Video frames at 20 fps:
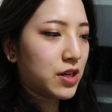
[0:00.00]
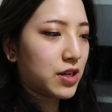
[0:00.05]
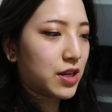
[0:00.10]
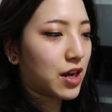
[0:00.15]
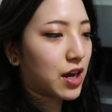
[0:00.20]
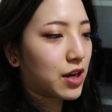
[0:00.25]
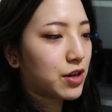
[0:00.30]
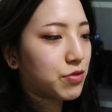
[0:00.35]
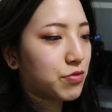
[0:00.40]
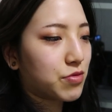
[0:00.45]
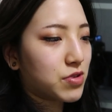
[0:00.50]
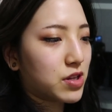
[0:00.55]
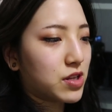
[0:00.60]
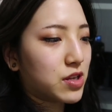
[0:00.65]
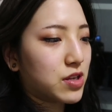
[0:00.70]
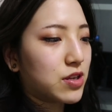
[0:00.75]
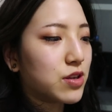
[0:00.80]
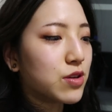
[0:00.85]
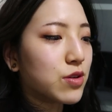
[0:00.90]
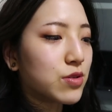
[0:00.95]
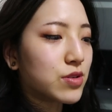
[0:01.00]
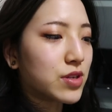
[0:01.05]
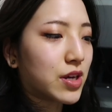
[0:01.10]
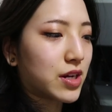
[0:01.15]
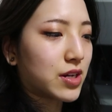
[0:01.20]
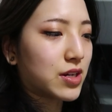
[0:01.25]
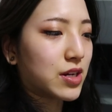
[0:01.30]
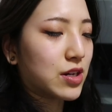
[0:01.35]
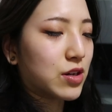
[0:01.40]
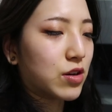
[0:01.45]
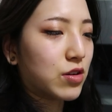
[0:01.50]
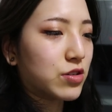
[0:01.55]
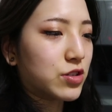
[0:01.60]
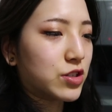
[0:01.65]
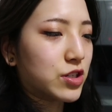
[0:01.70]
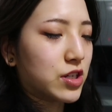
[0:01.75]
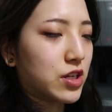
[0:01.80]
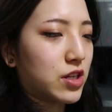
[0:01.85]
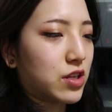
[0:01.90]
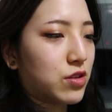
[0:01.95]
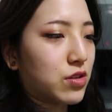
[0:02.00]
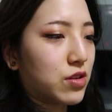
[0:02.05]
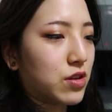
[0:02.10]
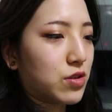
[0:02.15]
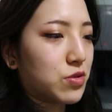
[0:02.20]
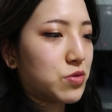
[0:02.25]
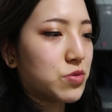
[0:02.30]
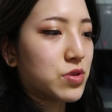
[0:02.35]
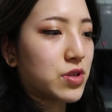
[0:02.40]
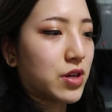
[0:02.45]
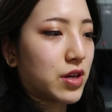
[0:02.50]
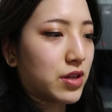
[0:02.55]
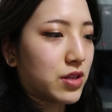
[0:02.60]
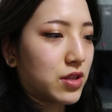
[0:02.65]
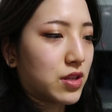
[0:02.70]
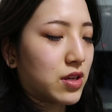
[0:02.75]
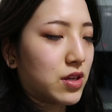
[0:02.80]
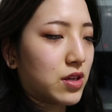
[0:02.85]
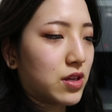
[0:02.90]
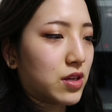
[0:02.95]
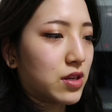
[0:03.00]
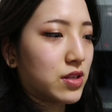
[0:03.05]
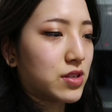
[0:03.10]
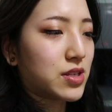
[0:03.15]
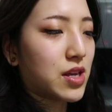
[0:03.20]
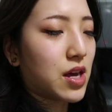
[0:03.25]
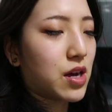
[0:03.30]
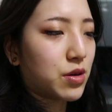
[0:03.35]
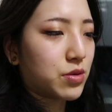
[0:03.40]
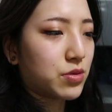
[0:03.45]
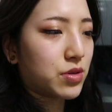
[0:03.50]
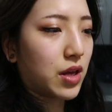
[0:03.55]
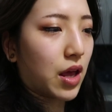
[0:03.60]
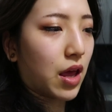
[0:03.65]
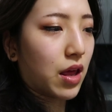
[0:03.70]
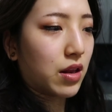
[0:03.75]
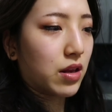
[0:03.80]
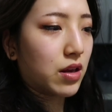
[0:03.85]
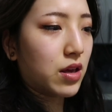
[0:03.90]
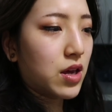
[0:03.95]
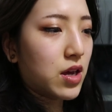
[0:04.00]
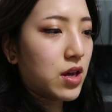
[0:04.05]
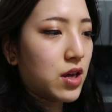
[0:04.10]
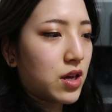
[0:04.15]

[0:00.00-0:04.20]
they kind of really use like technology and they use like the sound and